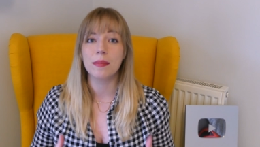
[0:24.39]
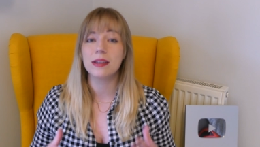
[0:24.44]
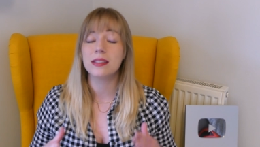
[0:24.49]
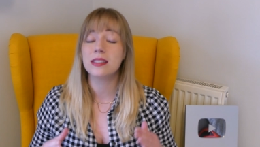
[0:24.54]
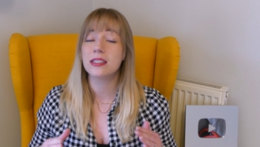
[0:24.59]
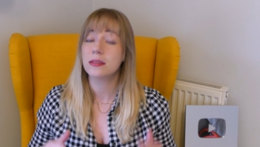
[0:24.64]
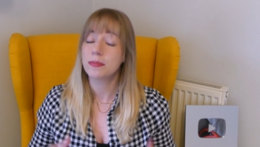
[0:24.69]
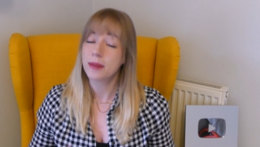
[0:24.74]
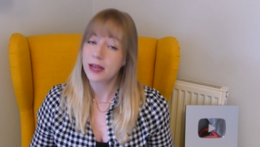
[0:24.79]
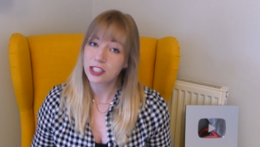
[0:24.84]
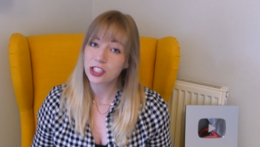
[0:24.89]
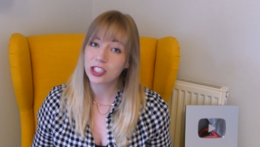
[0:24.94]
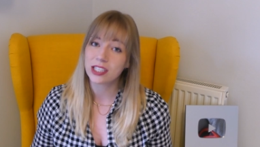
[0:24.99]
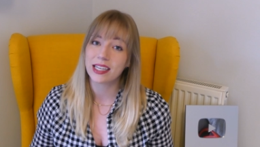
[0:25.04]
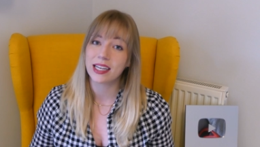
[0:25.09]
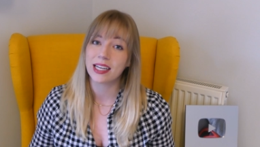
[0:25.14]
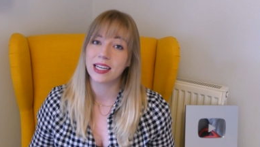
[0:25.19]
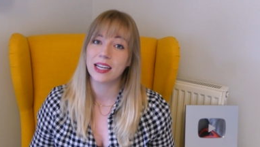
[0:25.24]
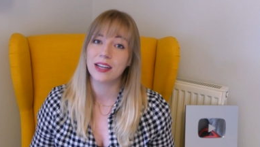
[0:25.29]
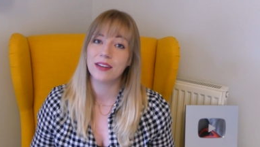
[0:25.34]

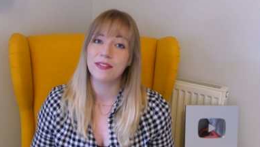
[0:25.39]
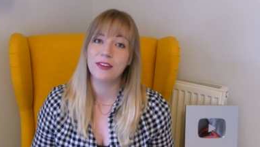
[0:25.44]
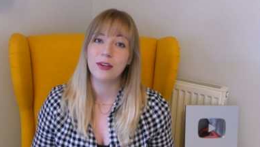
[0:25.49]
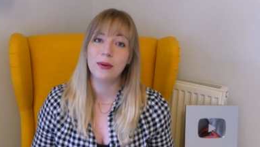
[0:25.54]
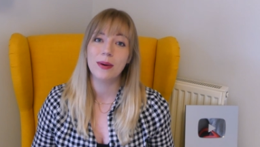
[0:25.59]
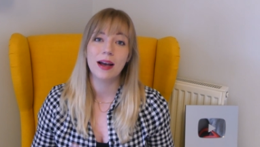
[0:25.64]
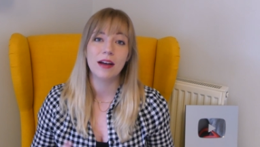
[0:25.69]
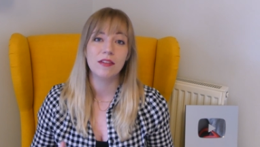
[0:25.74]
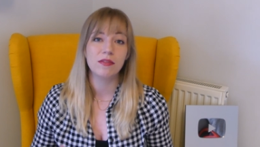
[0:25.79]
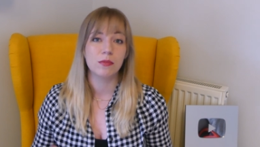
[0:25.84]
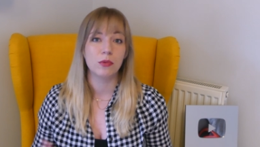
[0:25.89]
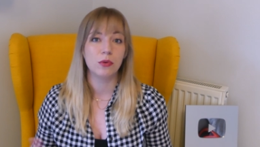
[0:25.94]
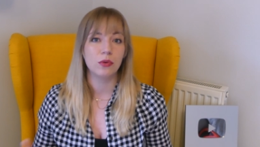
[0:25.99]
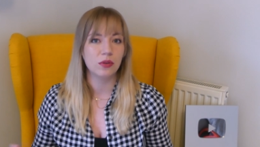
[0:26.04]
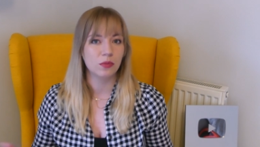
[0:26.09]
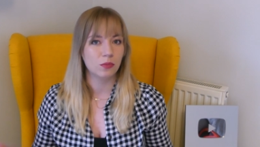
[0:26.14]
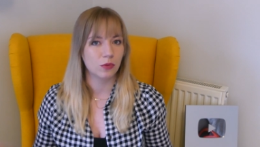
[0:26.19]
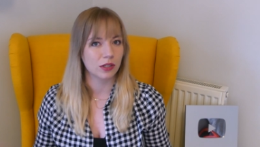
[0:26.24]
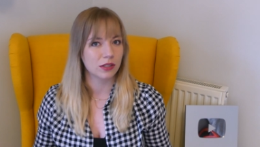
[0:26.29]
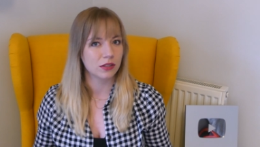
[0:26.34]
especially if you have more
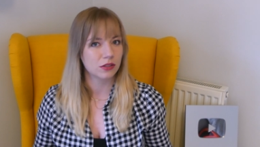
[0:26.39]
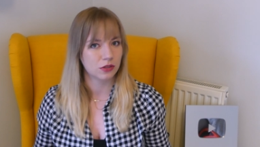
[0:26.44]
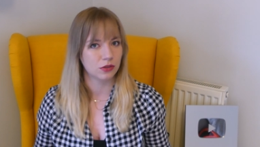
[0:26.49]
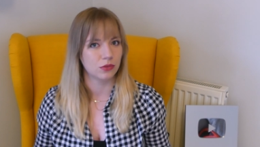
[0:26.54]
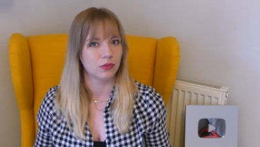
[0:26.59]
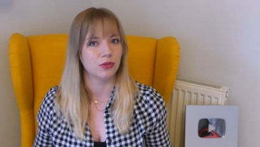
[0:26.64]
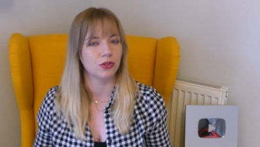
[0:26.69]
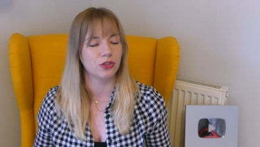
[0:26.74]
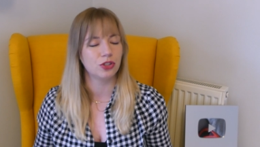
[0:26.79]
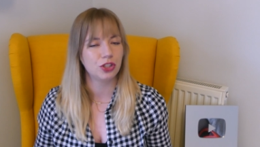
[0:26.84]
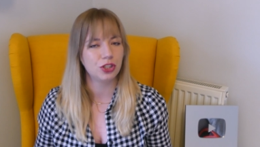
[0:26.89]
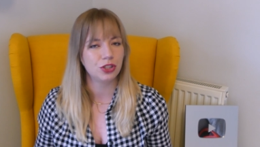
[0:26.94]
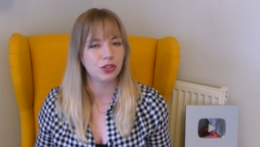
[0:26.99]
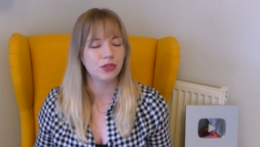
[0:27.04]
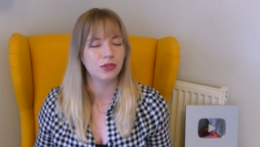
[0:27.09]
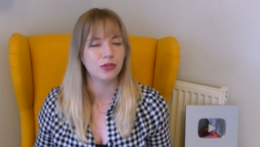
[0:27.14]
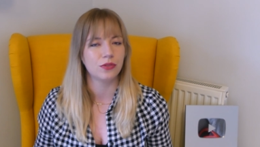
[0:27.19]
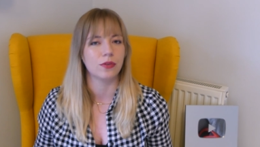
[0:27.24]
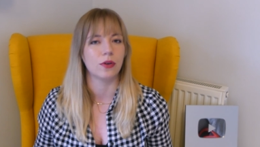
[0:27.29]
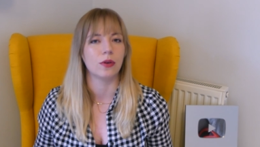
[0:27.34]
than one school to
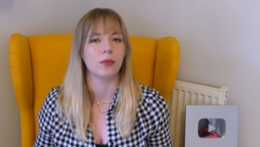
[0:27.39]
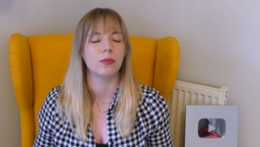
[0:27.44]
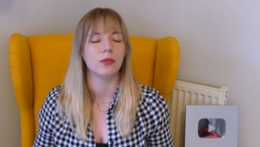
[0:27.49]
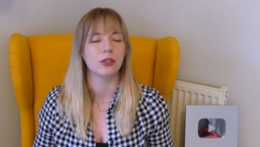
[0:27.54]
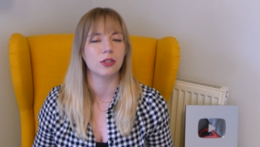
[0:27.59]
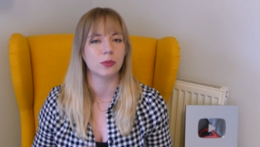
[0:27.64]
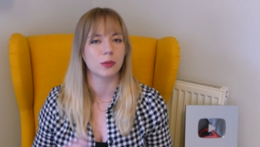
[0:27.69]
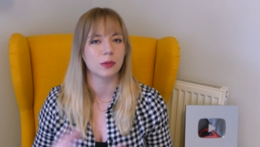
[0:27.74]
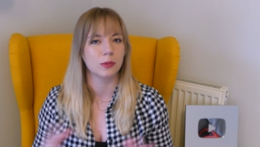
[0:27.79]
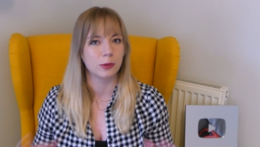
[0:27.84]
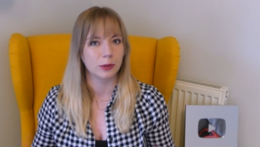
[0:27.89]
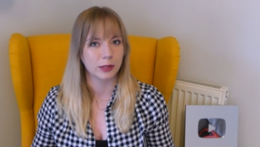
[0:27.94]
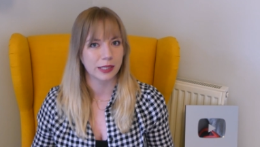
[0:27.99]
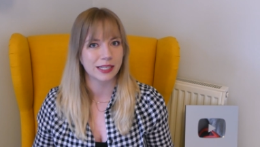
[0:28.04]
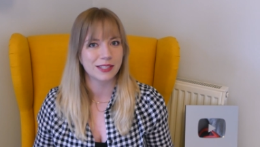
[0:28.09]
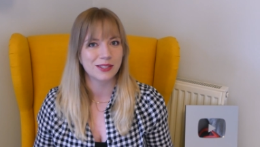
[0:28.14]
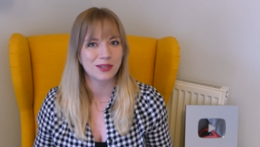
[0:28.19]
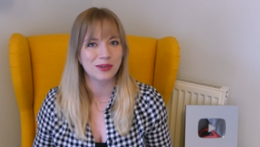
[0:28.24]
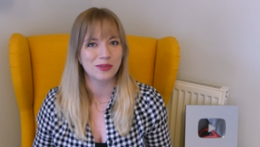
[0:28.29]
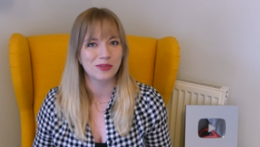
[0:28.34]
choose from, which we will
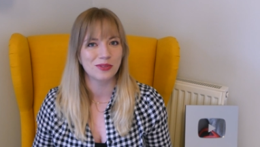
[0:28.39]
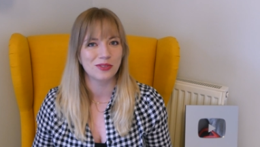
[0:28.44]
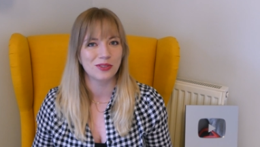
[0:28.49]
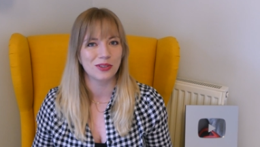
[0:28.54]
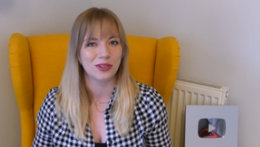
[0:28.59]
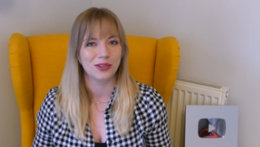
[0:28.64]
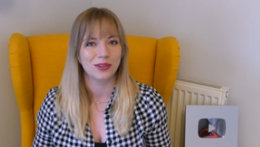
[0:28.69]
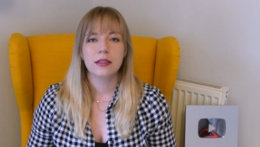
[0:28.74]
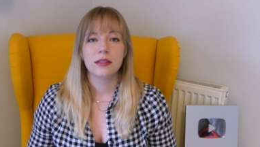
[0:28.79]
get on to.